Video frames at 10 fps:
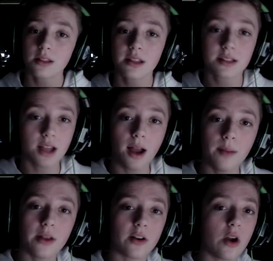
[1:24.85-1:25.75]
So this
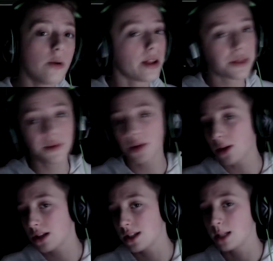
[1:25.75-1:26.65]
time there are only 3
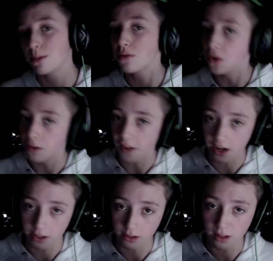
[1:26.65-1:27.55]
UHCs before the
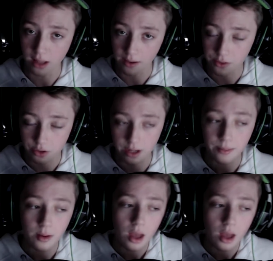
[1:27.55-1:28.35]
final live stream,